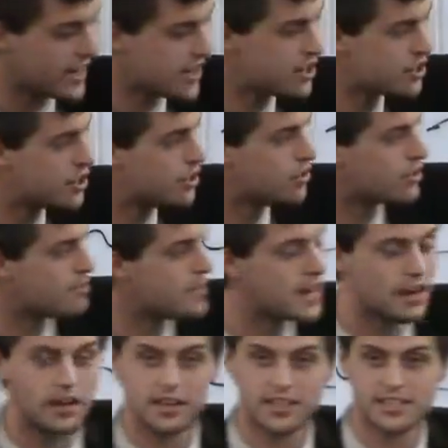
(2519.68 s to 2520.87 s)
into the
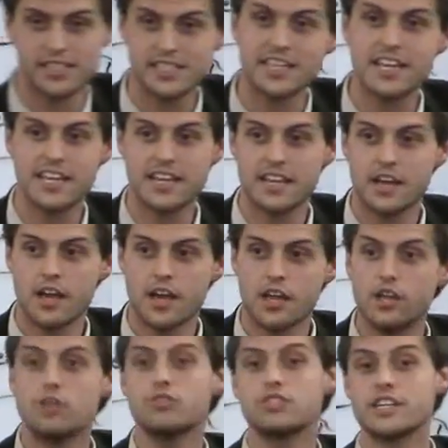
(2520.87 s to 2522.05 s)
middle of the sea
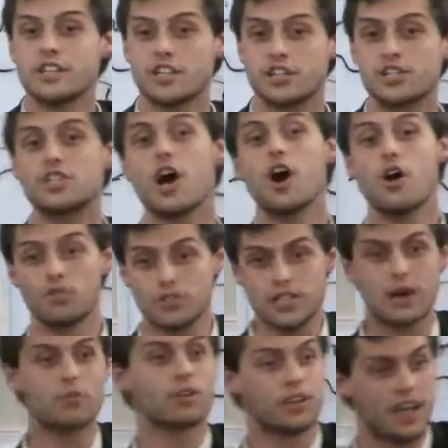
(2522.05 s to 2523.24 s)
using the stones
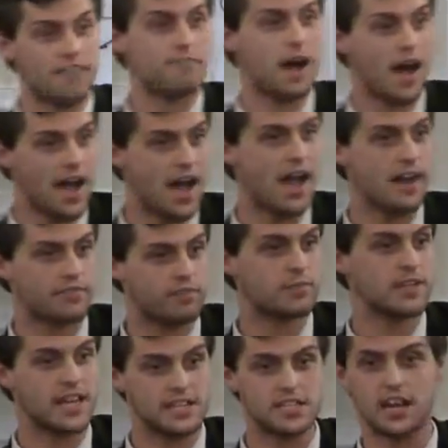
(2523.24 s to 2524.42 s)
that were left behind from
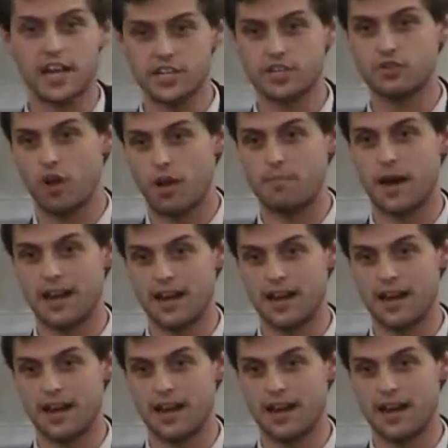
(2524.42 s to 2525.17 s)
the desolation wrought by